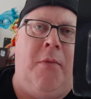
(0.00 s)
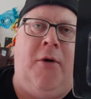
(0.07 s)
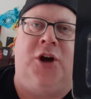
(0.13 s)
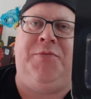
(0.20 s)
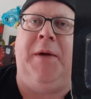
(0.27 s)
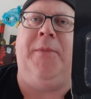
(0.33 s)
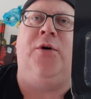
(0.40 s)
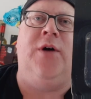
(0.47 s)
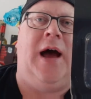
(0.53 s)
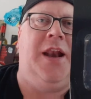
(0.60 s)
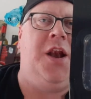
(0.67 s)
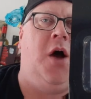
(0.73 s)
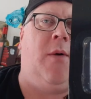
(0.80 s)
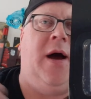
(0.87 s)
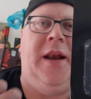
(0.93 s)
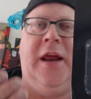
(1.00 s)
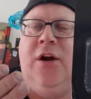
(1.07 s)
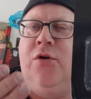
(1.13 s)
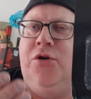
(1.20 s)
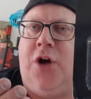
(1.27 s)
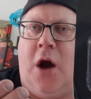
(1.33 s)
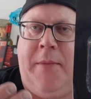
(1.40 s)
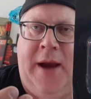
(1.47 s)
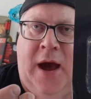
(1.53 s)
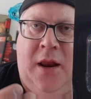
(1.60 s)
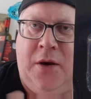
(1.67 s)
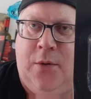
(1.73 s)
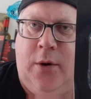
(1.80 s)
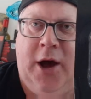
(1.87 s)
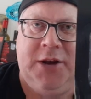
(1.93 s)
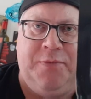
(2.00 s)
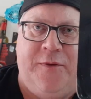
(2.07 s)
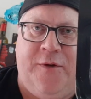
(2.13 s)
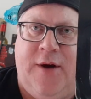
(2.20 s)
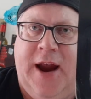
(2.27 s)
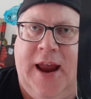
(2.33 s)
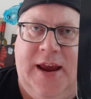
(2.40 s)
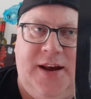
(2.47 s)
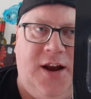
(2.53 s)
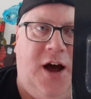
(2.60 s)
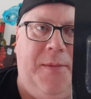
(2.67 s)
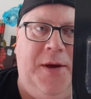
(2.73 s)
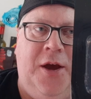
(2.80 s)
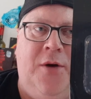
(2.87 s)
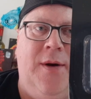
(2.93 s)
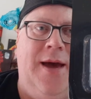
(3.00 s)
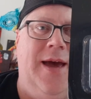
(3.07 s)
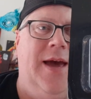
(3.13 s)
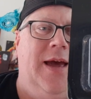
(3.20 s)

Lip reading: Most people had no idea who Darby Allin was before AEW.